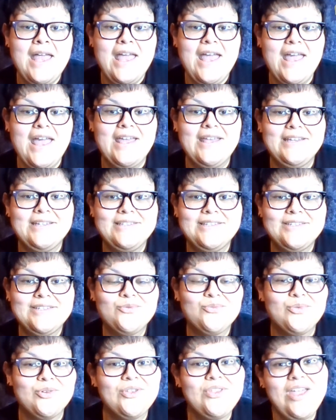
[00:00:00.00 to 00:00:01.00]

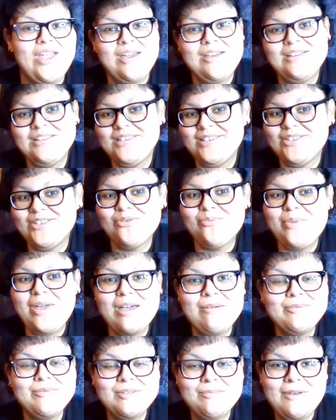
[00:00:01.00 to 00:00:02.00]
and will they still be
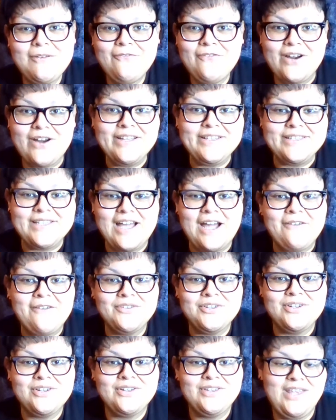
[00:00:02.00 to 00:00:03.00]
able to be friends
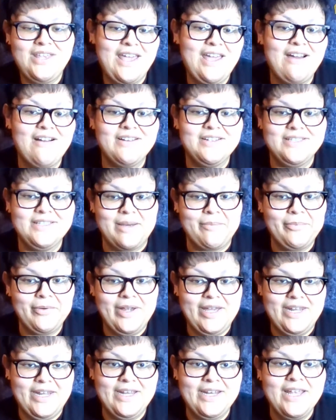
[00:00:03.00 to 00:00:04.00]
after they are
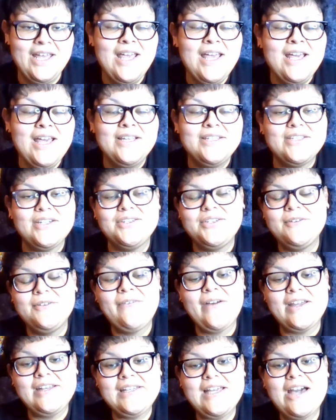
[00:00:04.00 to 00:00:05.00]
separated? So to
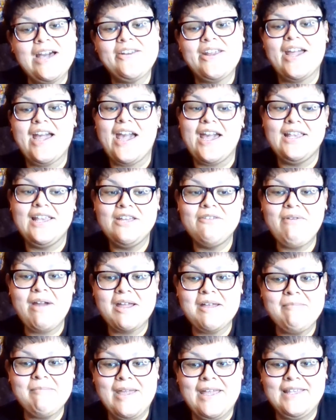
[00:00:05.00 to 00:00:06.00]
find out, I highly
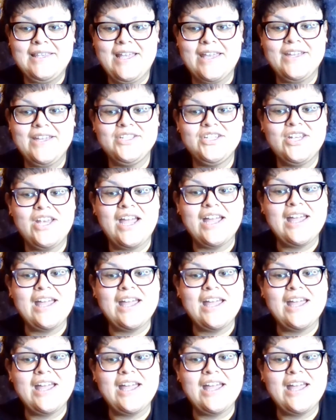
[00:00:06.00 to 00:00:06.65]
recommend that you check